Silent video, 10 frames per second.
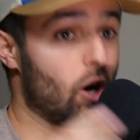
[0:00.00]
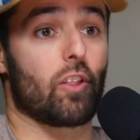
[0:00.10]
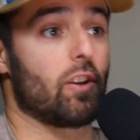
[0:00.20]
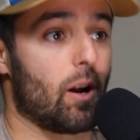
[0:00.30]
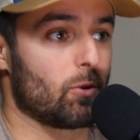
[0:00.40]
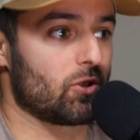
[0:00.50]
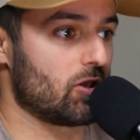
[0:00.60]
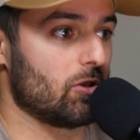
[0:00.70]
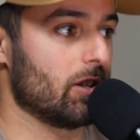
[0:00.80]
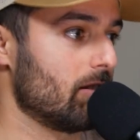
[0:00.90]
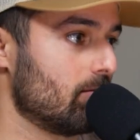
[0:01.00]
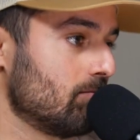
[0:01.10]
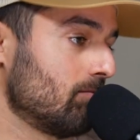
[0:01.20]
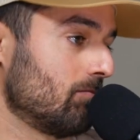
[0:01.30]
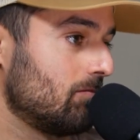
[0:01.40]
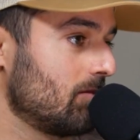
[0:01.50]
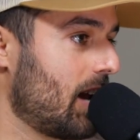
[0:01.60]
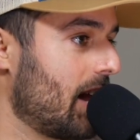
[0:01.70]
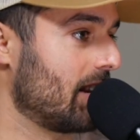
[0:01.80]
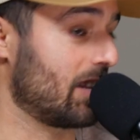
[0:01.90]
all the numbers to it.
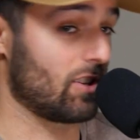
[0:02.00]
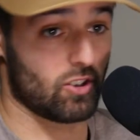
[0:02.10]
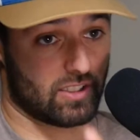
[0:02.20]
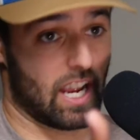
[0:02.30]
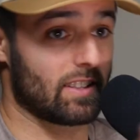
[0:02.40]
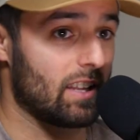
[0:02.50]
And you're saying